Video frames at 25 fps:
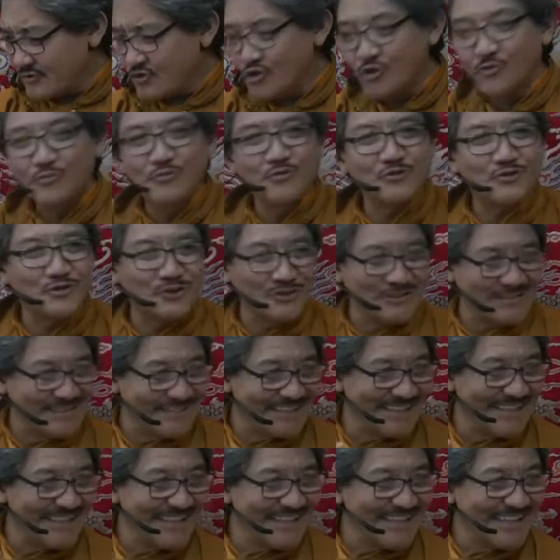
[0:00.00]
the Mushuri
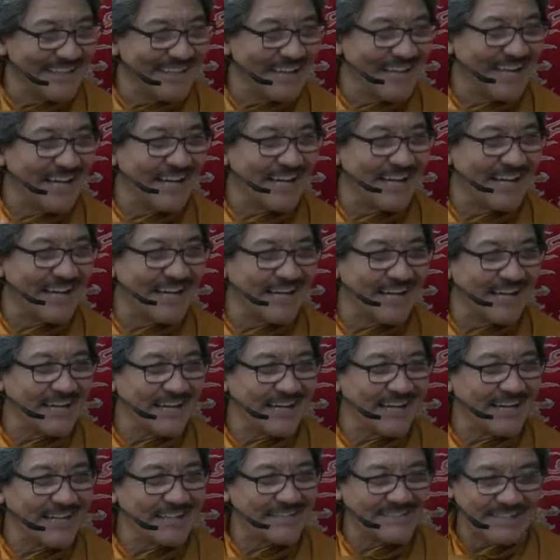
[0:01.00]

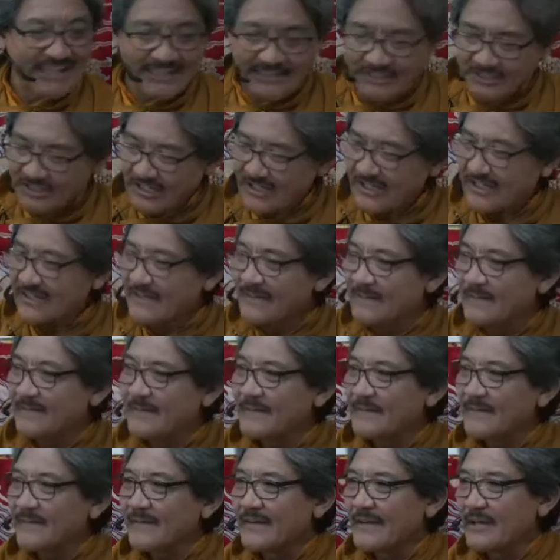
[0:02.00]
uh, Center,
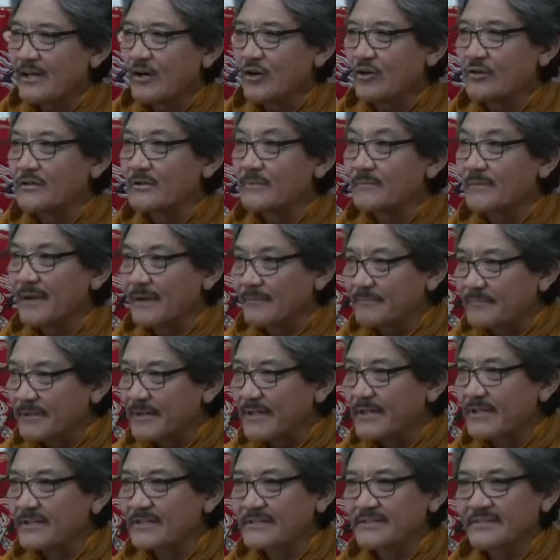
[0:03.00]
all the
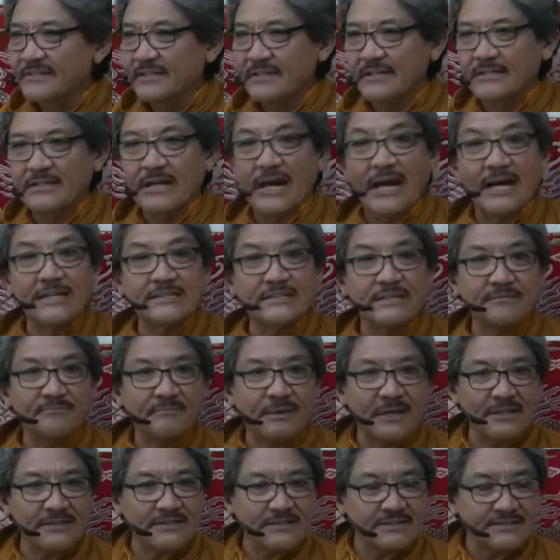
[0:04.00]
members and the other
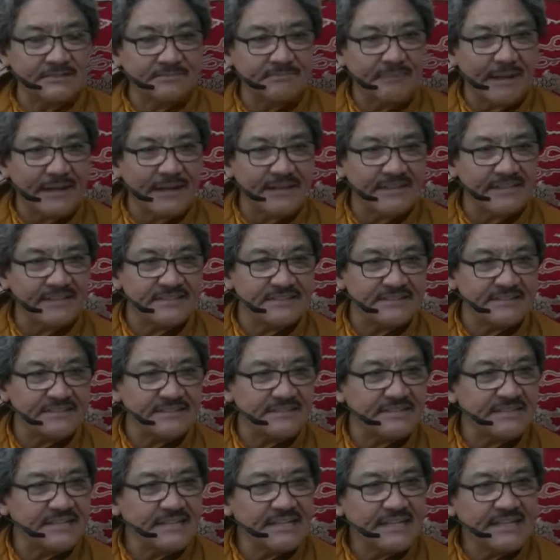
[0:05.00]

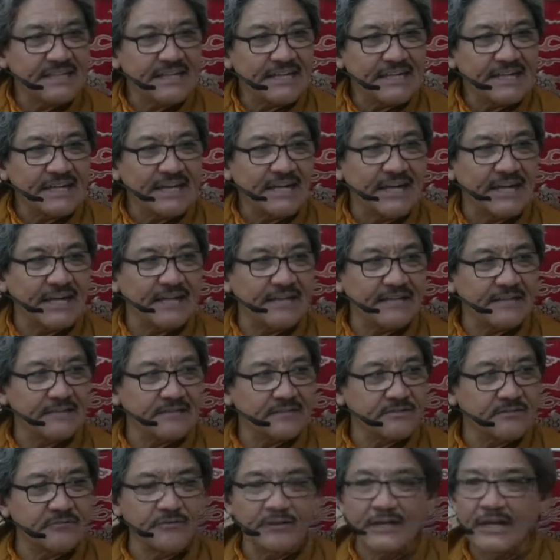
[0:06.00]
participants. And
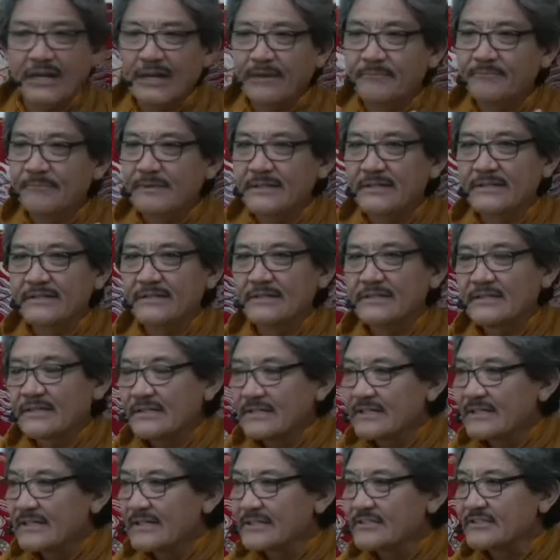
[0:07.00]
we have been
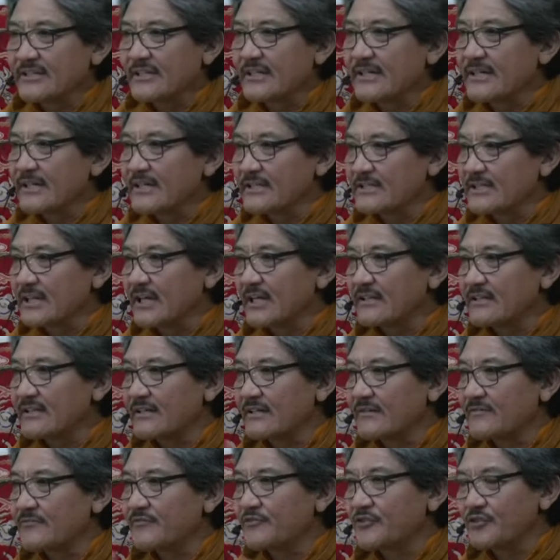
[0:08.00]
seeing each
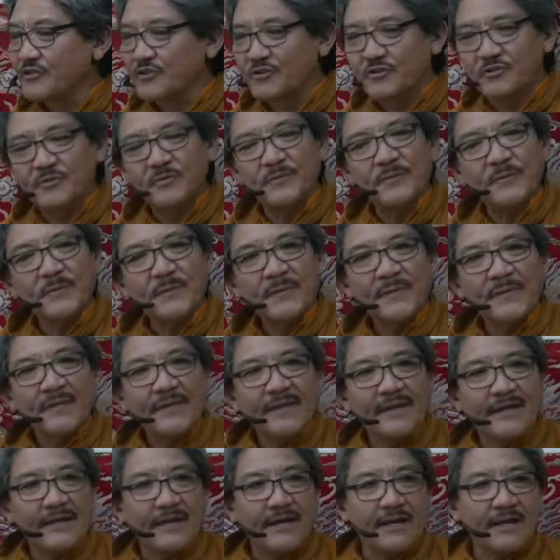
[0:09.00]
other for
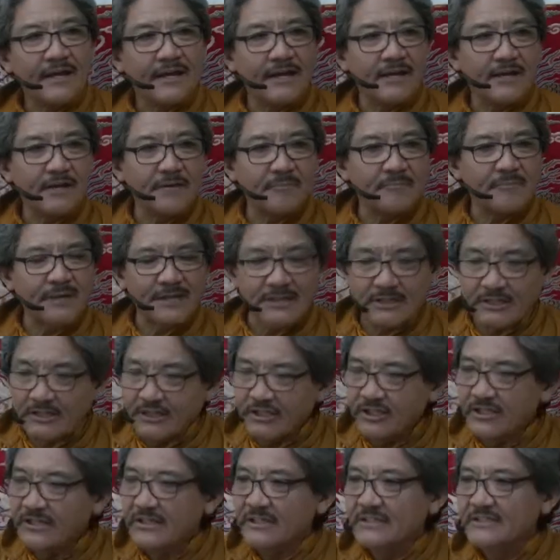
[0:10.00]
uh, many
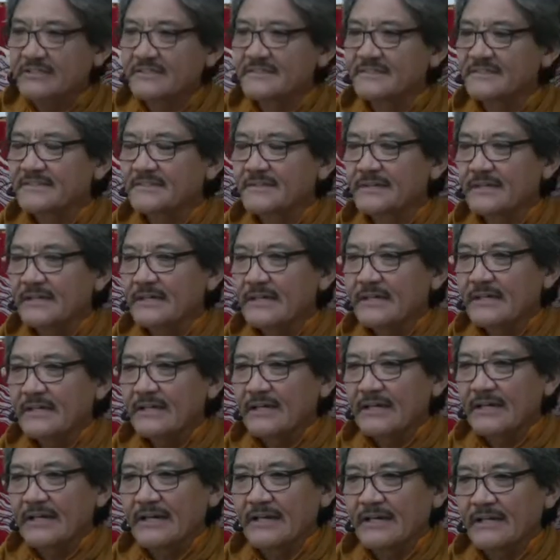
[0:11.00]
years.
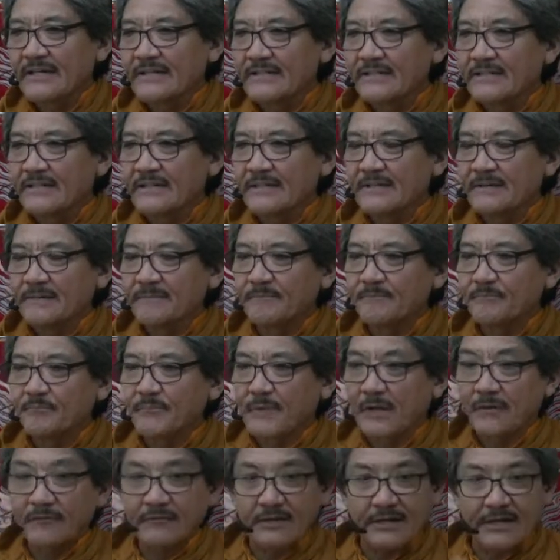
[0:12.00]
And uh,
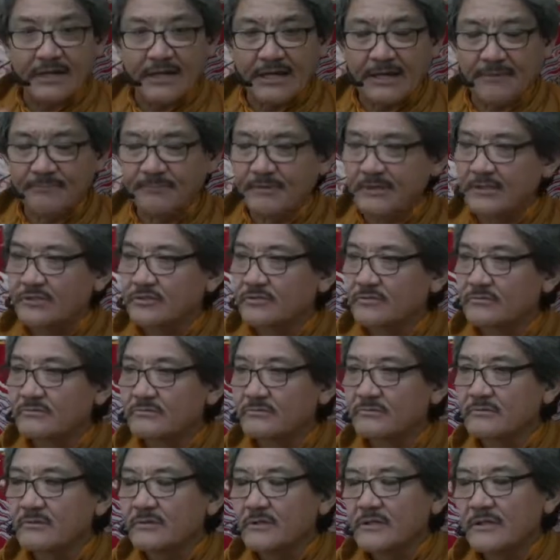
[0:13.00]
I'm very happy to
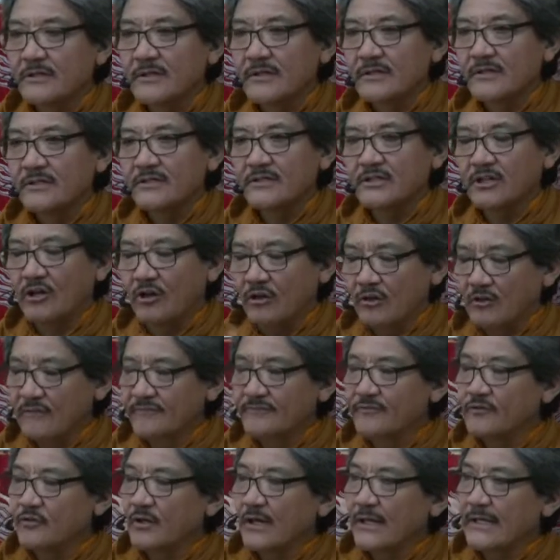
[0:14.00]
see all of
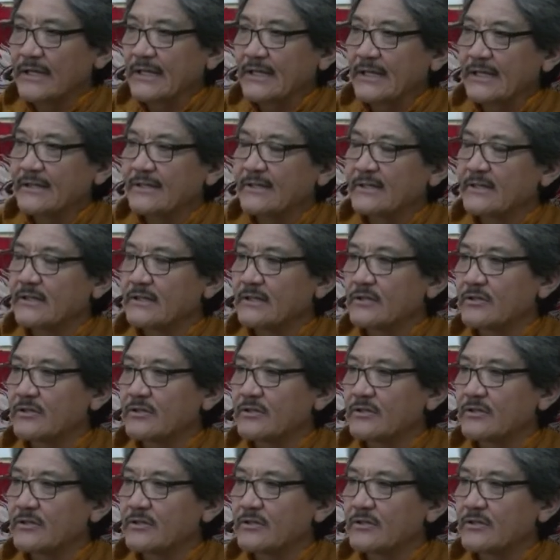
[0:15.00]
you again here.